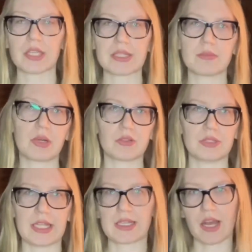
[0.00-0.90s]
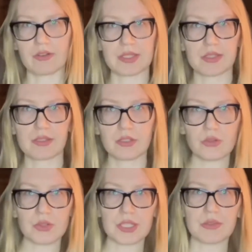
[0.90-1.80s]
It's about like HARRODS
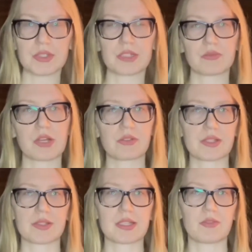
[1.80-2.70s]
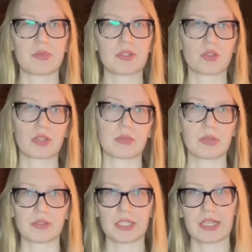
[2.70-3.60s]
exclusives and fragrances I've been talking
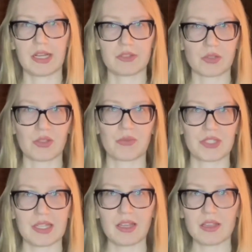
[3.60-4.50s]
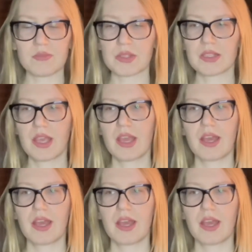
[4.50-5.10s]
about like hundreds of times.